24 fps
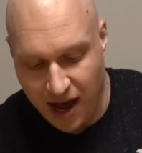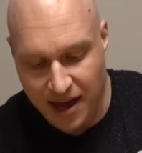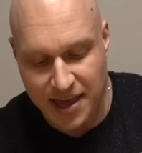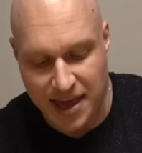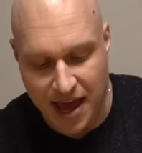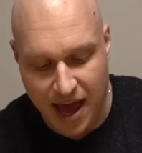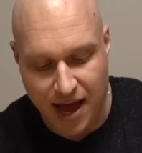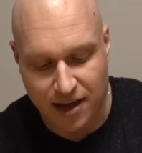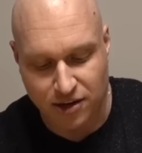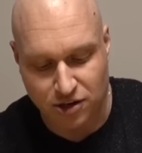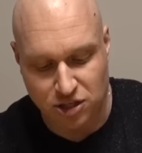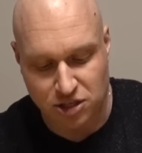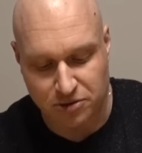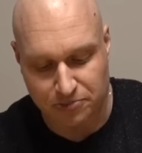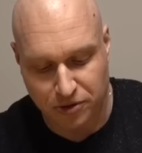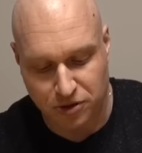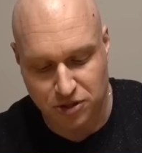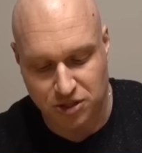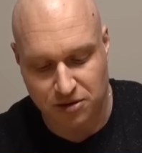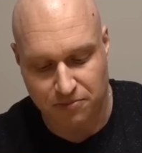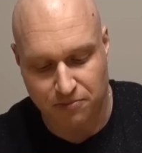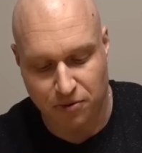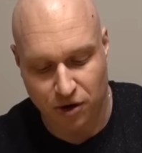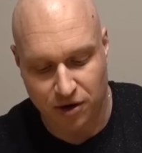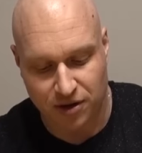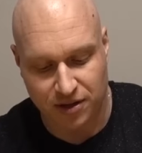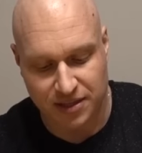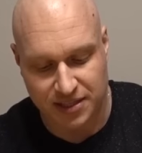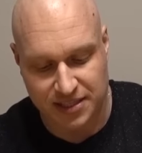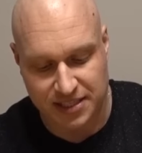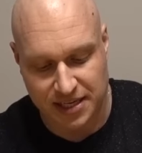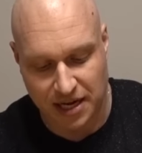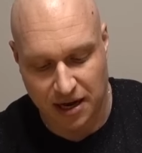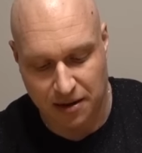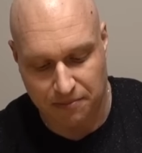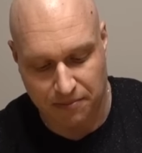Oh yeah, you're supposed to boil
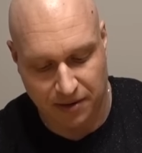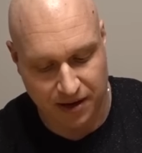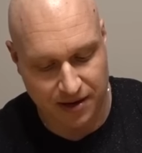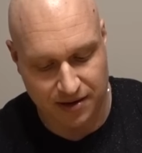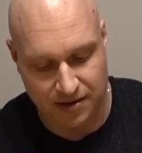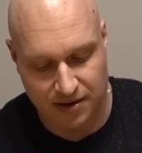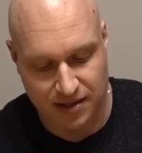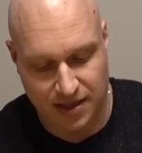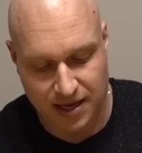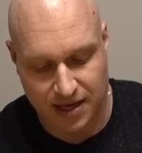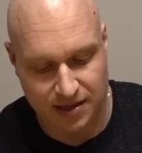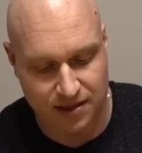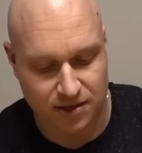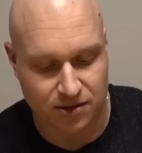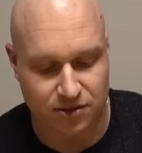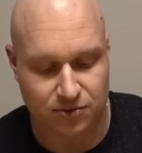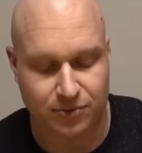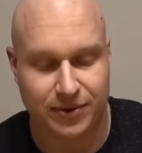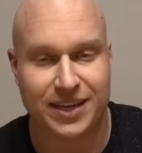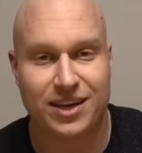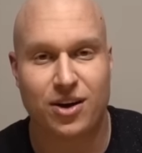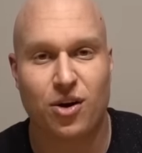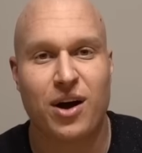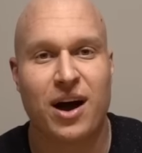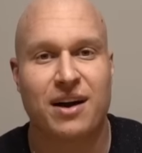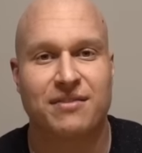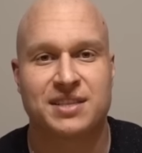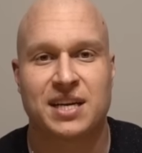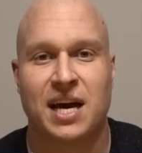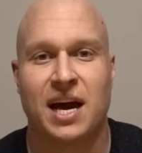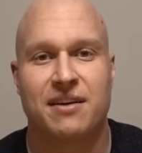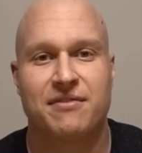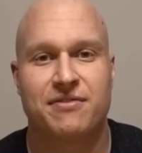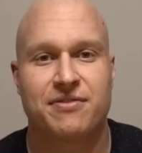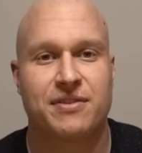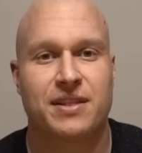this up, but we don't have
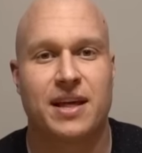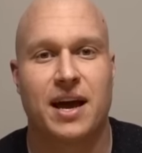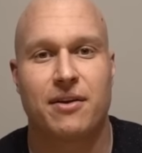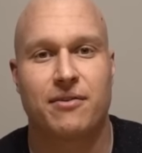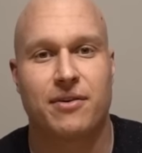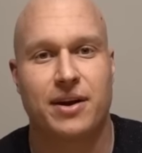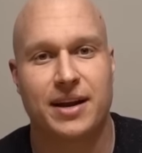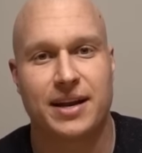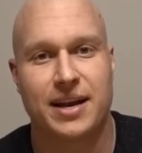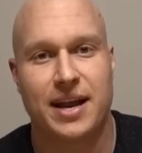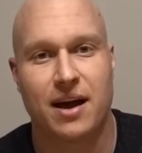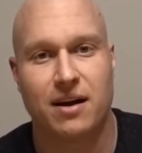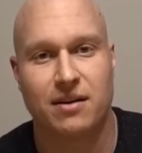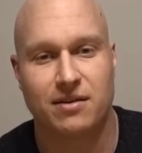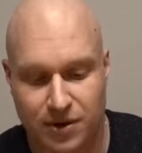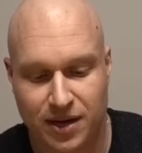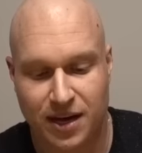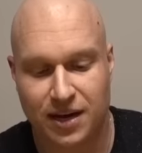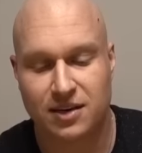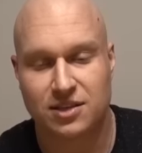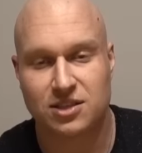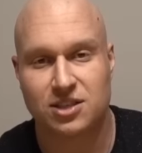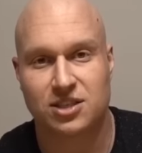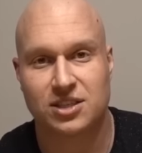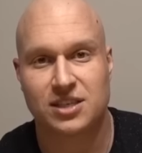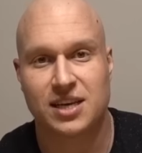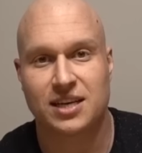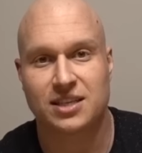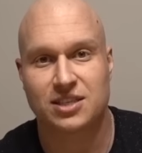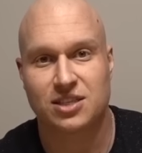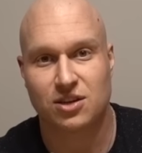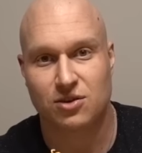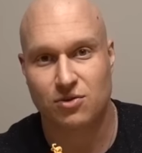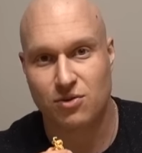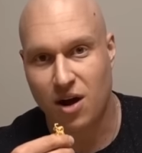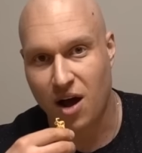time for that right now. We gotta just
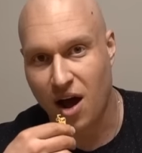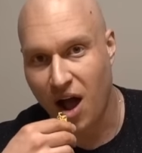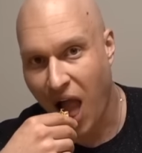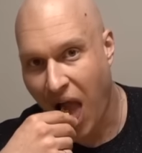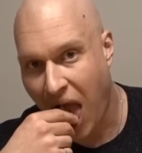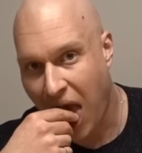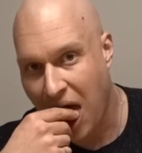taste it raw.